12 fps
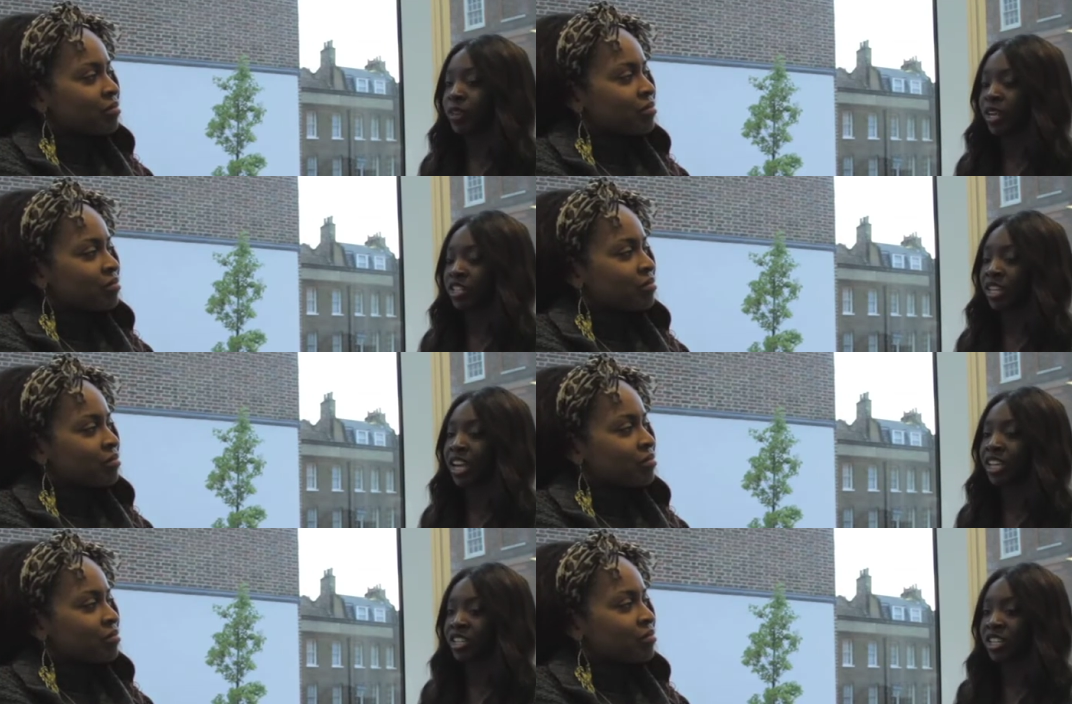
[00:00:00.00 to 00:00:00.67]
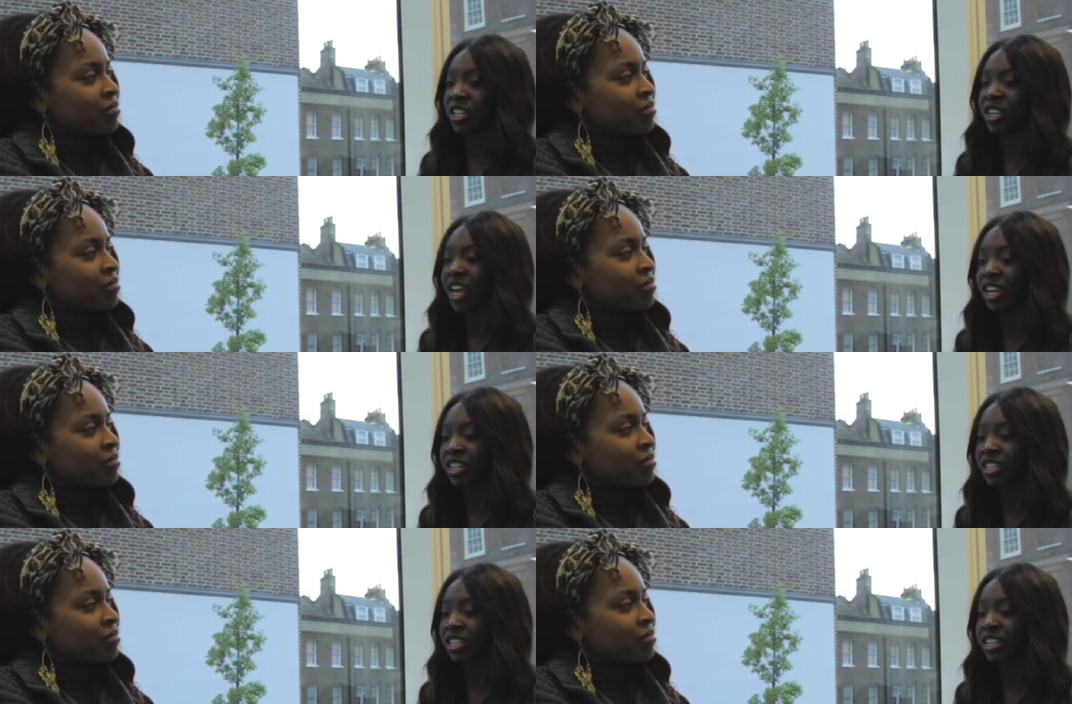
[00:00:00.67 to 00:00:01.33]
Speaker 1: education
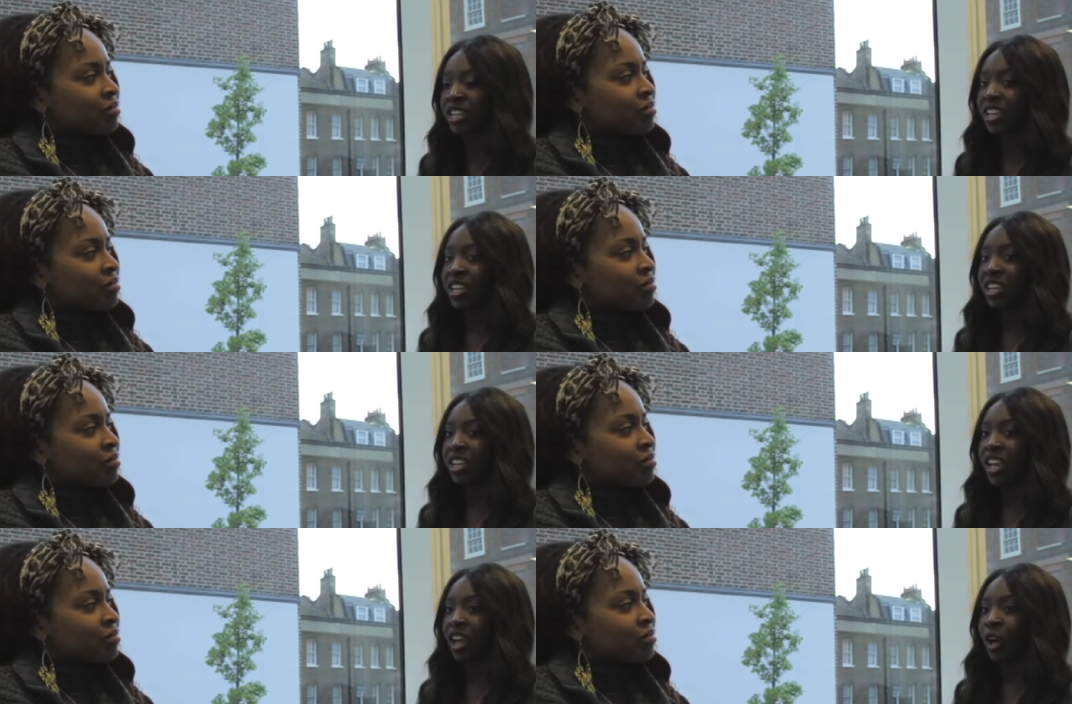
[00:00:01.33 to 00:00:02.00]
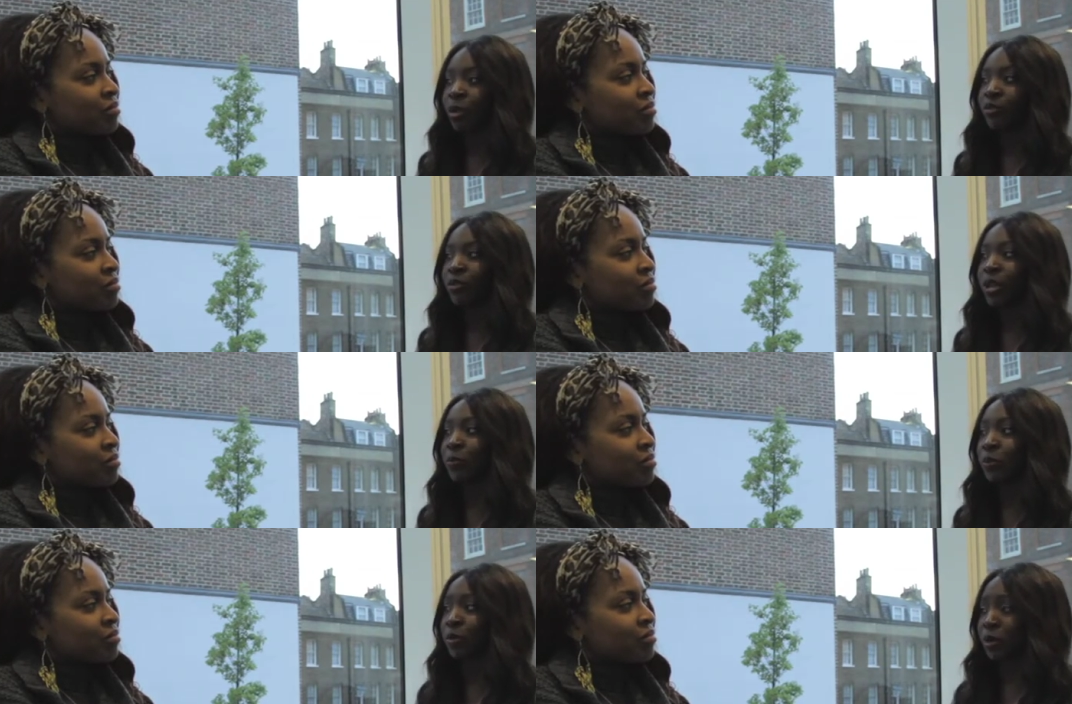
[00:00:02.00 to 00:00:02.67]
and yeah
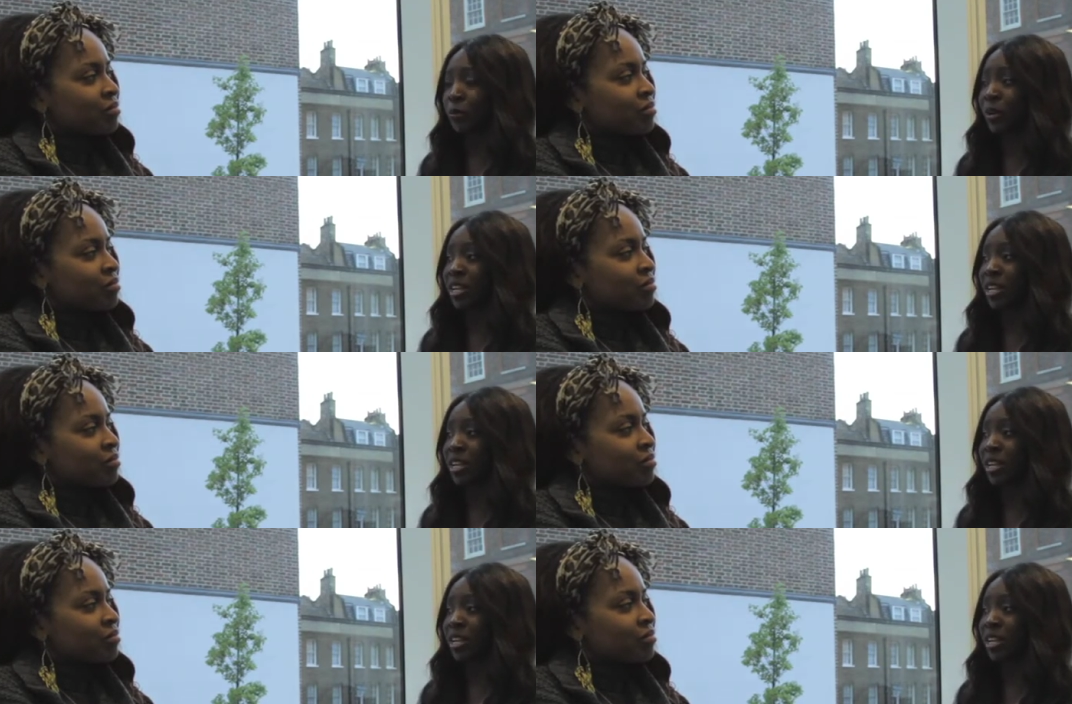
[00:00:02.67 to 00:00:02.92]
hopefully build up my